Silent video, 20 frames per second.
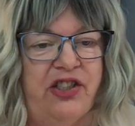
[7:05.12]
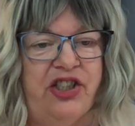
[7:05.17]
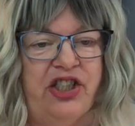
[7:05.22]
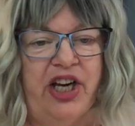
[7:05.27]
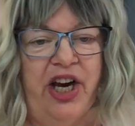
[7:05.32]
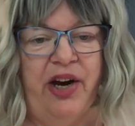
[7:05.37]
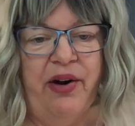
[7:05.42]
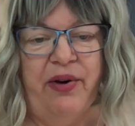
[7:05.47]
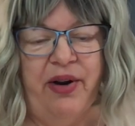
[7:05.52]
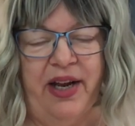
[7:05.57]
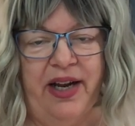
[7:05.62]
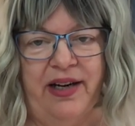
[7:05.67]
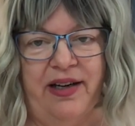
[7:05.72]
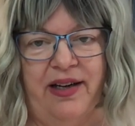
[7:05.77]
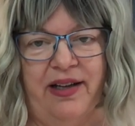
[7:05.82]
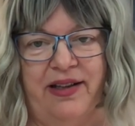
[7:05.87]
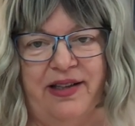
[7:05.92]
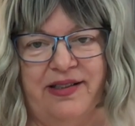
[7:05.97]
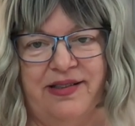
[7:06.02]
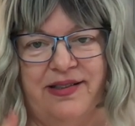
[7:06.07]
Chariot.
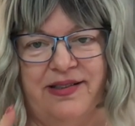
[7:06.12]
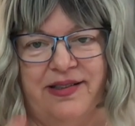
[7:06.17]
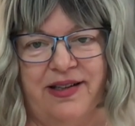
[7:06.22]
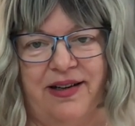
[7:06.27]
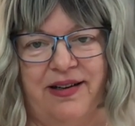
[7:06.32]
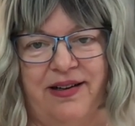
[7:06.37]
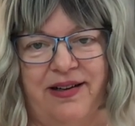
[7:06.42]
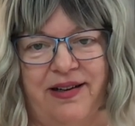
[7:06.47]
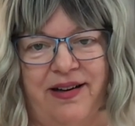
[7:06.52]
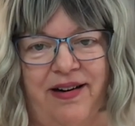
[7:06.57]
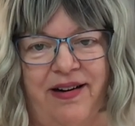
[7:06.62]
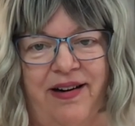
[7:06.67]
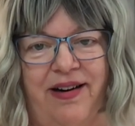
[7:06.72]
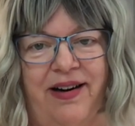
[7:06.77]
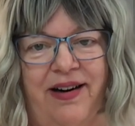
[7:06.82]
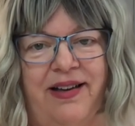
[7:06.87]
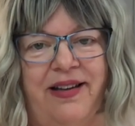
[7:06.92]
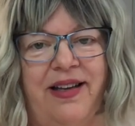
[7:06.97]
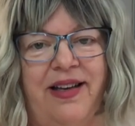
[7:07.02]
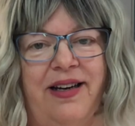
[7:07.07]
Now, this is a
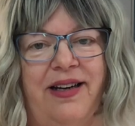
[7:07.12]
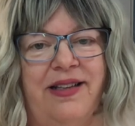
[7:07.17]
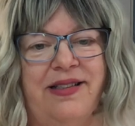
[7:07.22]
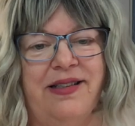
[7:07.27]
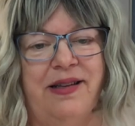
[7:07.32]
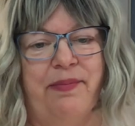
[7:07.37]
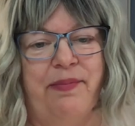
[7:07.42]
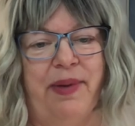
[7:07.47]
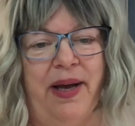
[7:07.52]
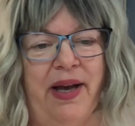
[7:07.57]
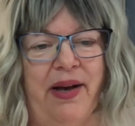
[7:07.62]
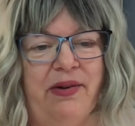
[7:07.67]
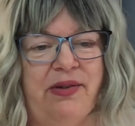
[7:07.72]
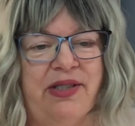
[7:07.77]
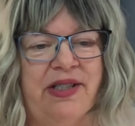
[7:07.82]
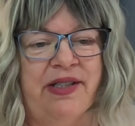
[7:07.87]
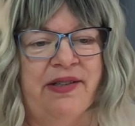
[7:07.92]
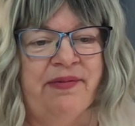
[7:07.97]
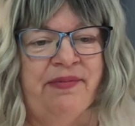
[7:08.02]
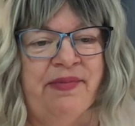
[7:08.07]
card that is
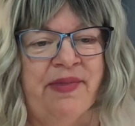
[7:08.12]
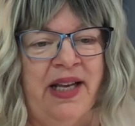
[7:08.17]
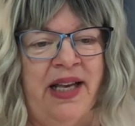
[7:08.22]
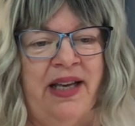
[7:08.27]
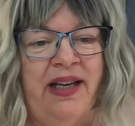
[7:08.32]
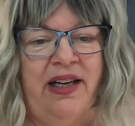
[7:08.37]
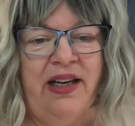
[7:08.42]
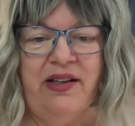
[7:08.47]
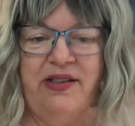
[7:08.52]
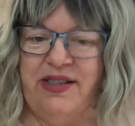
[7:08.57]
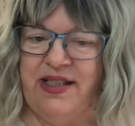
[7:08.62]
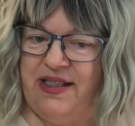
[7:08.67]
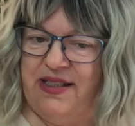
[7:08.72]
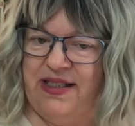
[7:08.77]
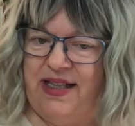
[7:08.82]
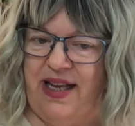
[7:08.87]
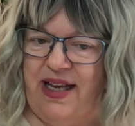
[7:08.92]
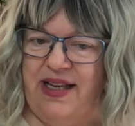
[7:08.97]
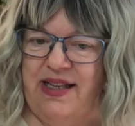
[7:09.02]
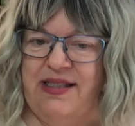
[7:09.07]
about, you know,
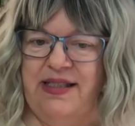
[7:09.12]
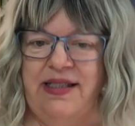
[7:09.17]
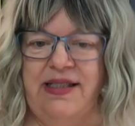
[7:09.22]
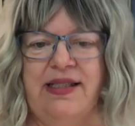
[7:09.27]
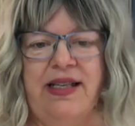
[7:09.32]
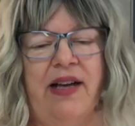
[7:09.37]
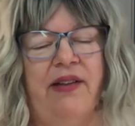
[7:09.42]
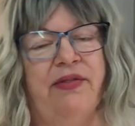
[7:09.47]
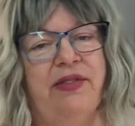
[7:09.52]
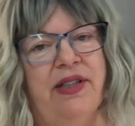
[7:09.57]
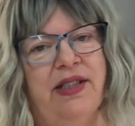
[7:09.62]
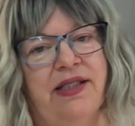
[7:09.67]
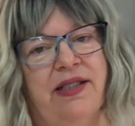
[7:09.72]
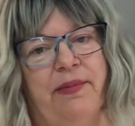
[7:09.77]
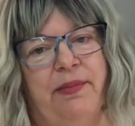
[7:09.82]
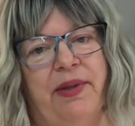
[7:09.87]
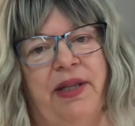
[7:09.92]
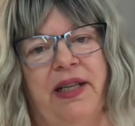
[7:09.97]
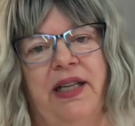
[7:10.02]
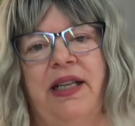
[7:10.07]
success and
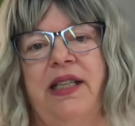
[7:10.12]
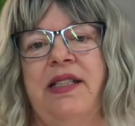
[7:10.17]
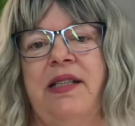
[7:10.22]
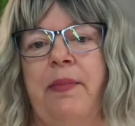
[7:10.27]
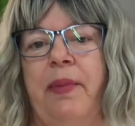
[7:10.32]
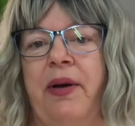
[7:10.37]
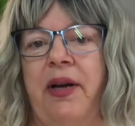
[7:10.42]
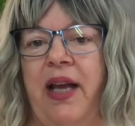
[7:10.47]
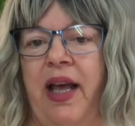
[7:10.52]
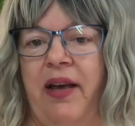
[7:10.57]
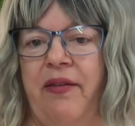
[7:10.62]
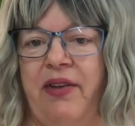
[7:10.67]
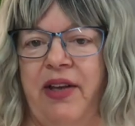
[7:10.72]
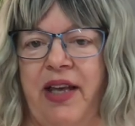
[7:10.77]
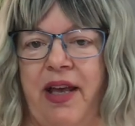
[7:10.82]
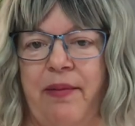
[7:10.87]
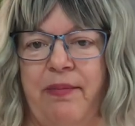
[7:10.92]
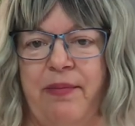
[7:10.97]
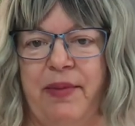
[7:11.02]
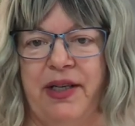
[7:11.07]
self-discipline. It's about
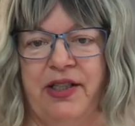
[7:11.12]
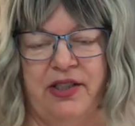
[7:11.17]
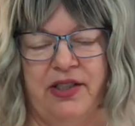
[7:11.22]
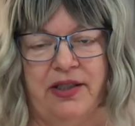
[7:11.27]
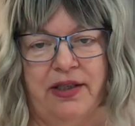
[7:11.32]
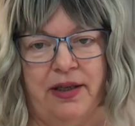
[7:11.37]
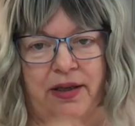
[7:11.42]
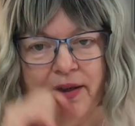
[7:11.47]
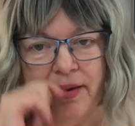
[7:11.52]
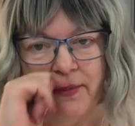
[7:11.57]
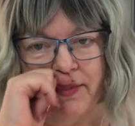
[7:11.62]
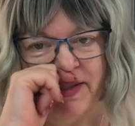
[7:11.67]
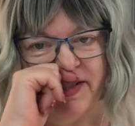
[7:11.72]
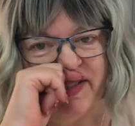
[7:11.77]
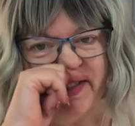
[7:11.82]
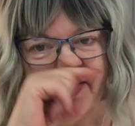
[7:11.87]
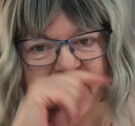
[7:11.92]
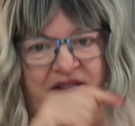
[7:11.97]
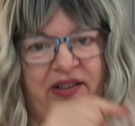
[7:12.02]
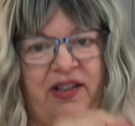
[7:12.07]
having ambition, and it would
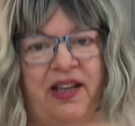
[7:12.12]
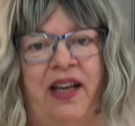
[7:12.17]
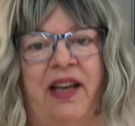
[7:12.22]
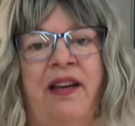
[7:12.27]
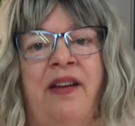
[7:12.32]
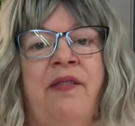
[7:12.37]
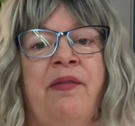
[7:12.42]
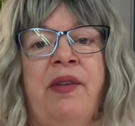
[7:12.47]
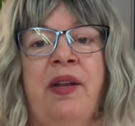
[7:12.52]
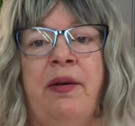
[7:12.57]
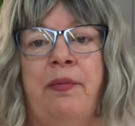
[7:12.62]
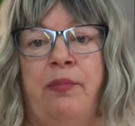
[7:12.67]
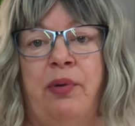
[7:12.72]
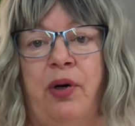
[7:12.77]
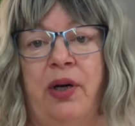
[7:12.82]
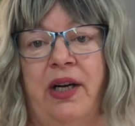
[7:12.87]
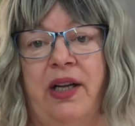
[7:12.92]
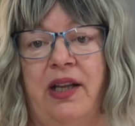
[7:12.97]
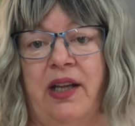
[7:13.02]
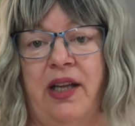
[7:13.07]
certainly
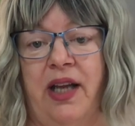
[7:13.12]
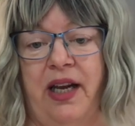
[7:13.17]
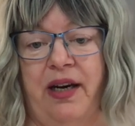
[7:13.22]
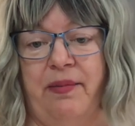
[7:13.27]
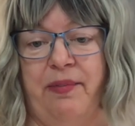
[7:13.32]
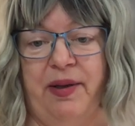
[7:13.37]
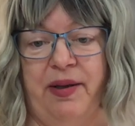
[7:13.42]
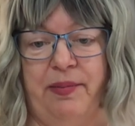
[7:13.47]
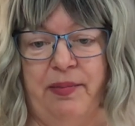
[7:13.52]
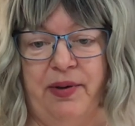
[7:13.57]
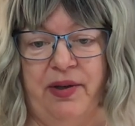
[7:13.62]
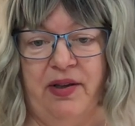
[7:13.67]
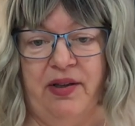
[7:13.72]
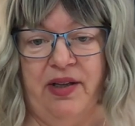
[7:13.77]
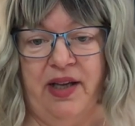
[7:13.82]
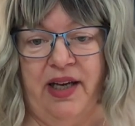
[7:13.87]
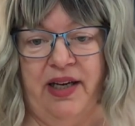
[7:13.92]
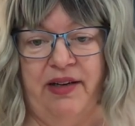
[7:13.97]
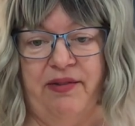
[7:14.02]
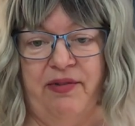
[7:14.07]
put a lot of people
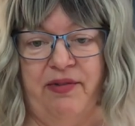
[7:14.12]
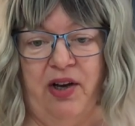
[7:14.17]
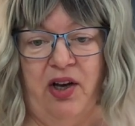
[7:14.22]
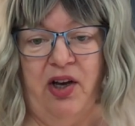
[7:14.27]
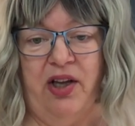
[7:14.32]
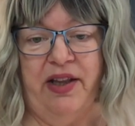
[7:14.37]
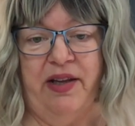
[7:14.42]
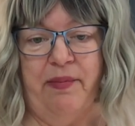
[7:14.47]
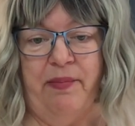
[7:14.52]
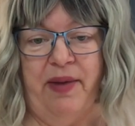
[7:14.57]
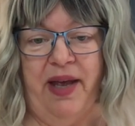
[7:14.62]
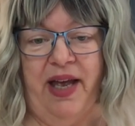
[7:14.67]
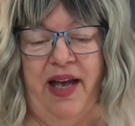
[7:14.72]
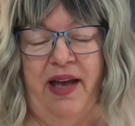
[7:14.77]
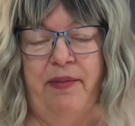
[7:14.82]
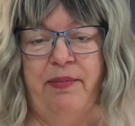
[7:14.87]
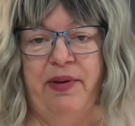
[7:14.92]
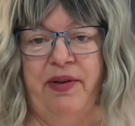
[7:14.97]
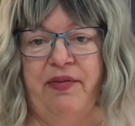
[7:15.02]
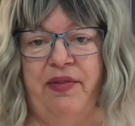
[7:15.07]
kind of on the
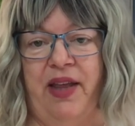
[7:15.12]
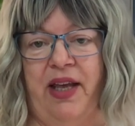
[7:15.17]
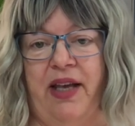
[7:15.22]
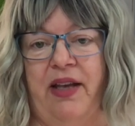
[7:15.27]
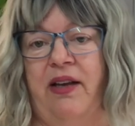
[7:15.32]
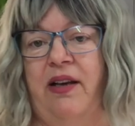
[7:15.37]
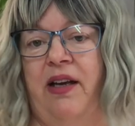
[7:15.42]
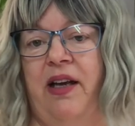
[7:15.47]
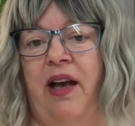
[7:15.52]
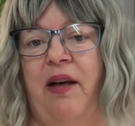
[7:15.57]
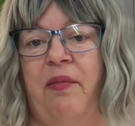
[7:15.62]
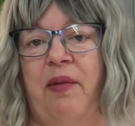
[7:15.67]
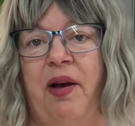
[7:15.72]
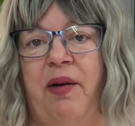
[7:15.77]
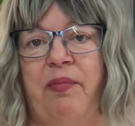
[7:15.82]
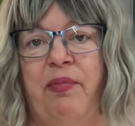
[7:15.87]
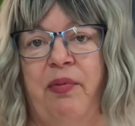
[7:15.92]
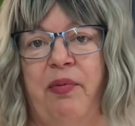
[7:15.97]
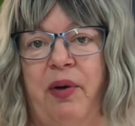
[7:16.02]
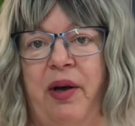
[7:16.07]
map if they could come
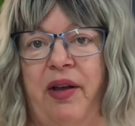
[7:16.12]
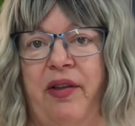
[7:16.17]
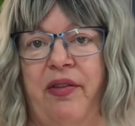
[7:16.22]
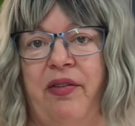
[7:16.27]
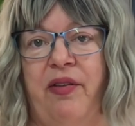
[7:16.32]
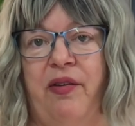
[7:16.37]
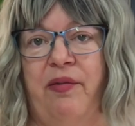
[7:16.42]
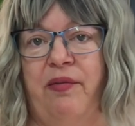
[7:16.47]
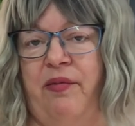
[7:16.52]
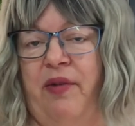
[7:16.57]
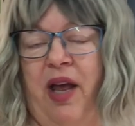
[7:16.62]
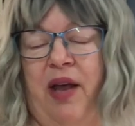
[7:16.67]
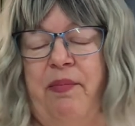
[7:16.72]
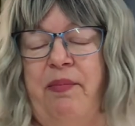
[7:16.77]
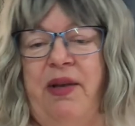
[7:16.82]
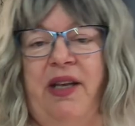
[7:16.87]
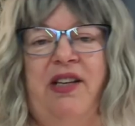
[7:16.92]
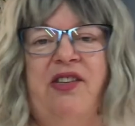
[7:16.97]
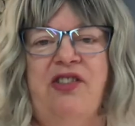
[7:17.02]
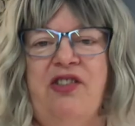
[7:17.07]
up with and, and
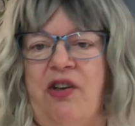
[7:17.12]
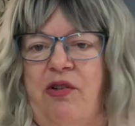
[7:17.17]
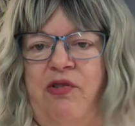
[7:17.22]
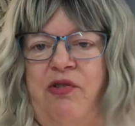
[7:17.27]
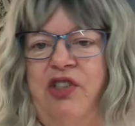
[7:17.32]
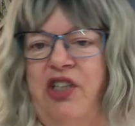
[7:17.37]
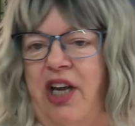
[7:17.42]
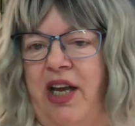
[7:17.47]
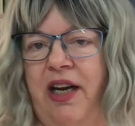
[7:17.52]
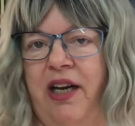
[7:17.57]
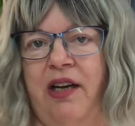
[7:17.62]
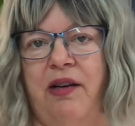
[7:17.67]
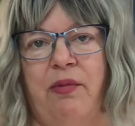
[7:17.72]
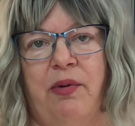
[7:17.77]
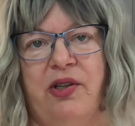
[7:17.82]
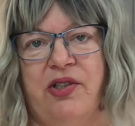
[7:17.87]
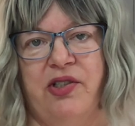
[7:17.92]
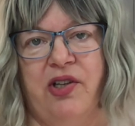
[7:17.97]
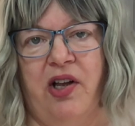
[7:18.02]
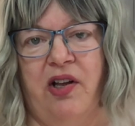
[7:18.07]
be associated
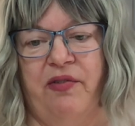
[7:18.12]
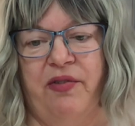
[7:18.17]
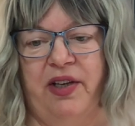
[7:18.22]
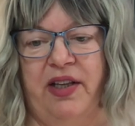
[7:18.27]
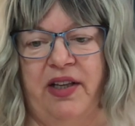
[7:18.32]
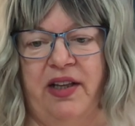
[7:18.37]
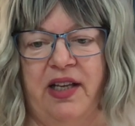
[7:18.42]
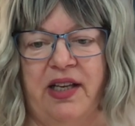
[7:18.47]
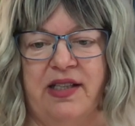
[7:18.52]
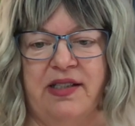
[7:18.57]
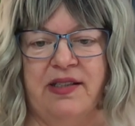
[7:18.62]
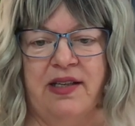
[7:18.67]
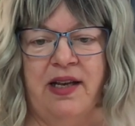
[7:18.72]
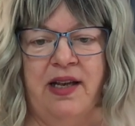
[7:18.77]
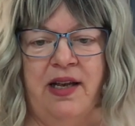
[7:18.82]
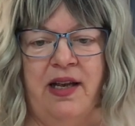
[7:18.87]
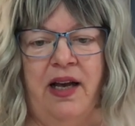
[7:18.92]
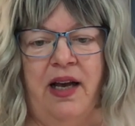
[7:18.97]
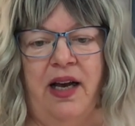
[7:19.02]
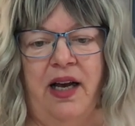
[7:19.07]
with solving this
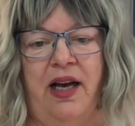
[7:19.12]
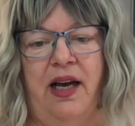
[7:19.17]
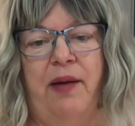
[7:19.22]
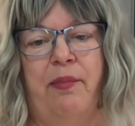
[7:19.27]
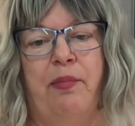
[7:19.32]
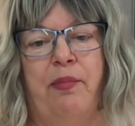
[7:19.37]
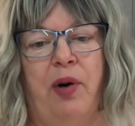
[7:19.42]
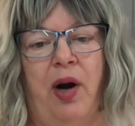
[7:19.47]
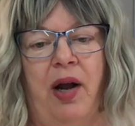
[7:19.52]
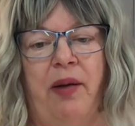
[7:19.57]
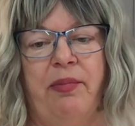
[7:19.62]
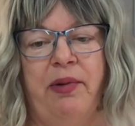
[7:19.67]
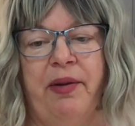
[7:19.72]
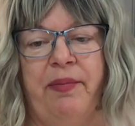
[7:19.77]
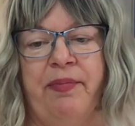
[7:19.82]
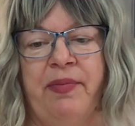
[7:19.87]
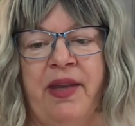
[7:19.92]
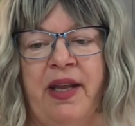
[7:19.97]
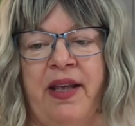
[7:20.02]
uh, problem.